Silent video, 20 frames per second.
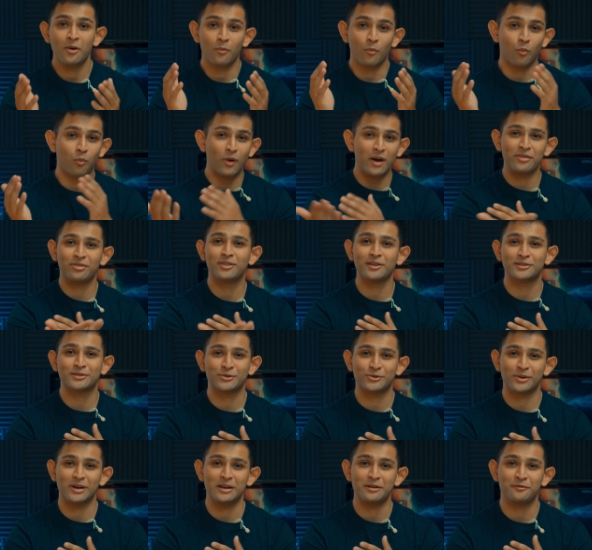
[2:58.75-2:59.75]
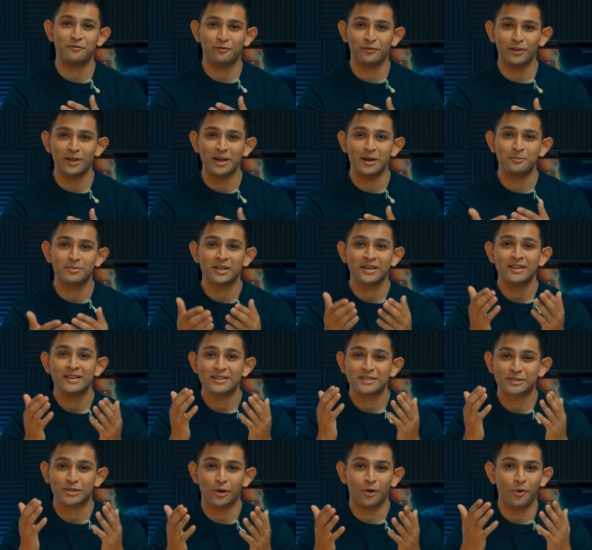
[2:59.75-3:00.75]
with the screen flipped.
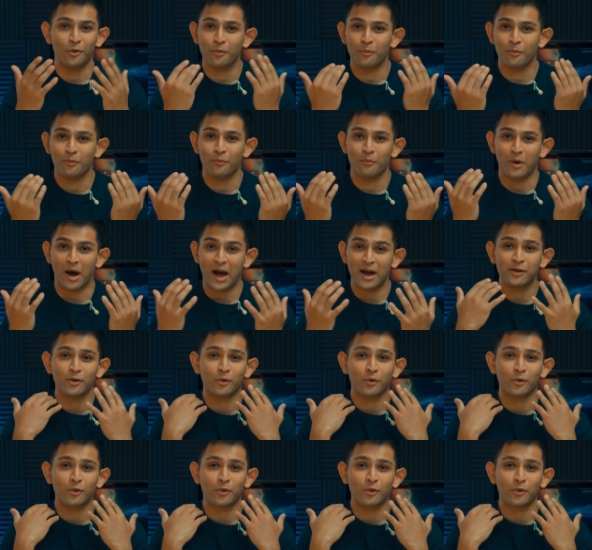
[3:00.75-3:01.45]
So I